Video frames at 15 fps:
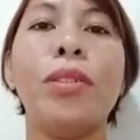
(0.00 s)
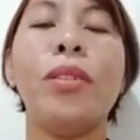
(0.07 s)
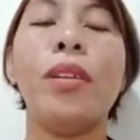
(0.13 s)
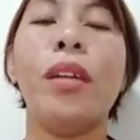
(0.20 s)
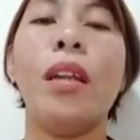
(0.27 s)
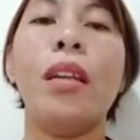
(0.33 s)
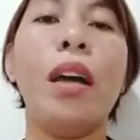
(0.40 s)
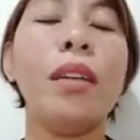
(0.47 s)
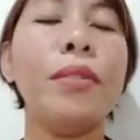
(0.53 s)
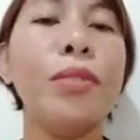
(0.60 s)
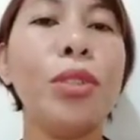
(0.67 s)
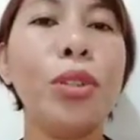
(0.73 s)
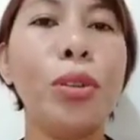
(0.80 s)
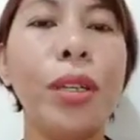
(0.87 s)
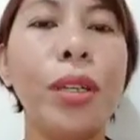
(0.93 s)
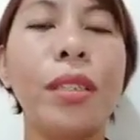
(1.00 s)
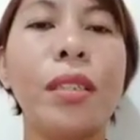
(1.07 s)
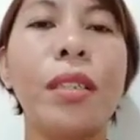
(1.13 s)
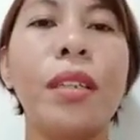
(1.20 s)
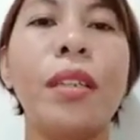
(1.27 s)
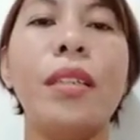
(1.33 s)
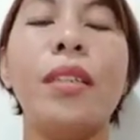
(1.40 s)
there are a lot of
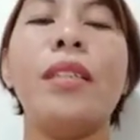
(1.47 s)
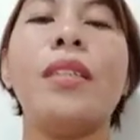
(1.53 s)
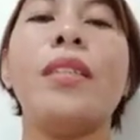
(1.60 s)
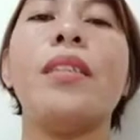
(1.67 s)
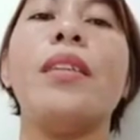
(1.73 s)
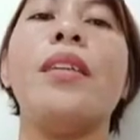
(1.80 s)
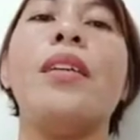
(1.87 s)
choices.